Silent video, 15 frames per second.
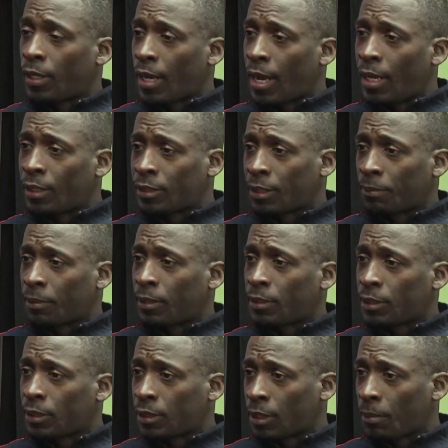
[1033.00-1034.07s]
has something
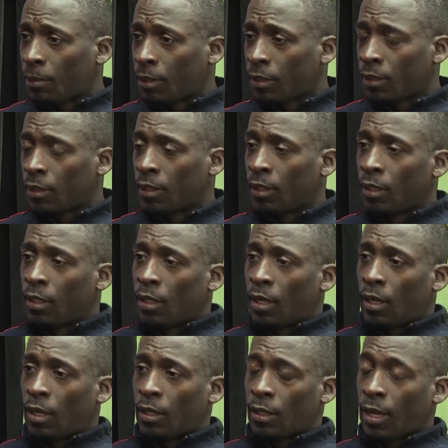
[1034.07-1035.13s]
similar.
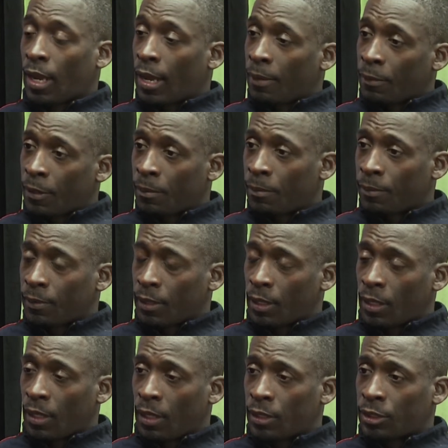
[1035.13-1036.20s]
Camden
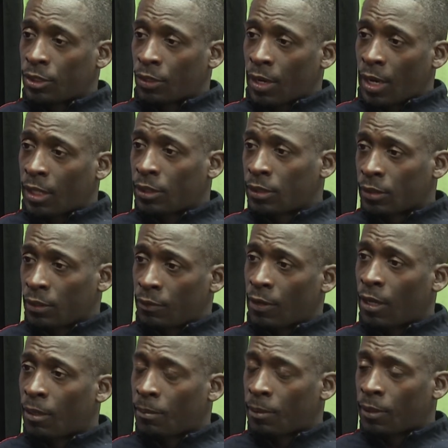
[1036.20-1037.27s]
is trying to
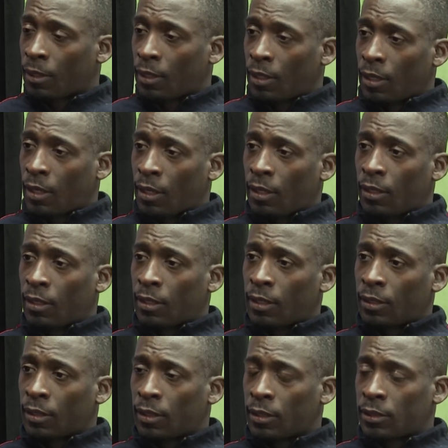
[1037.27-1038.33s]
develop
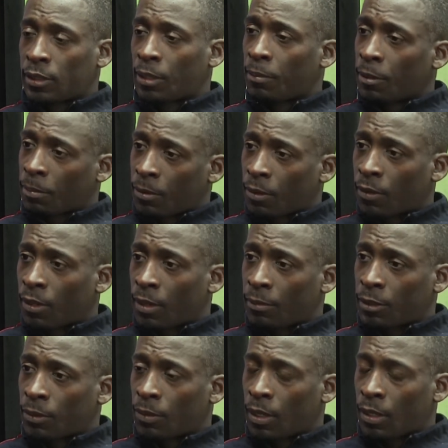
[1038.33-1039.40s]
a similar program
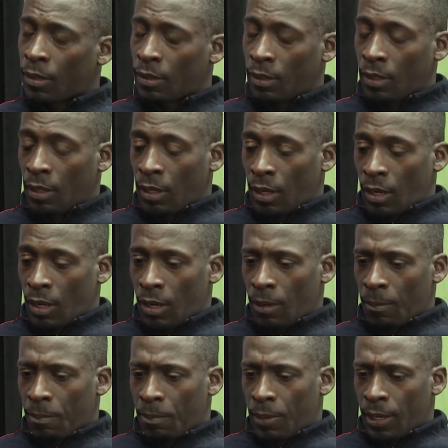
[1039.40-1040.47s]
as well.
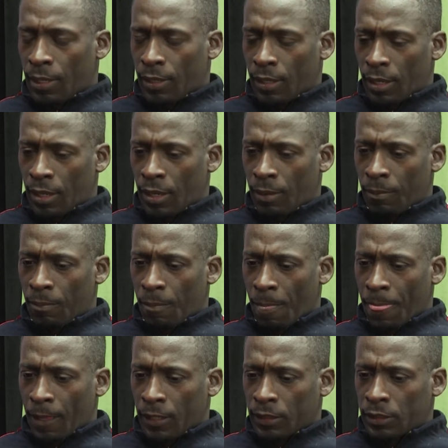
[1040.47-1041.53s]

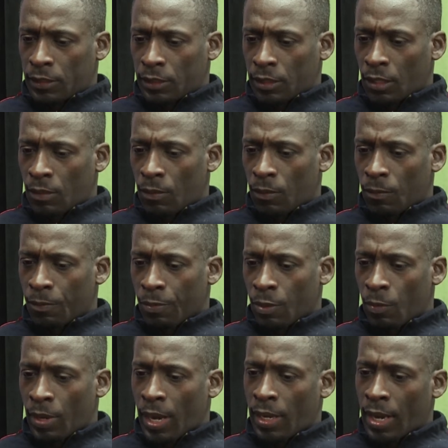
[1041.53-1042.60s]
And so
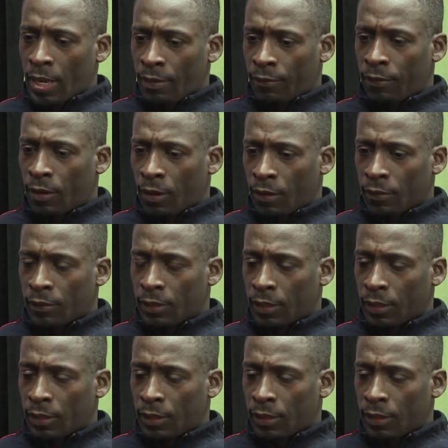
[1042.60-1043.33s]
when I got involved,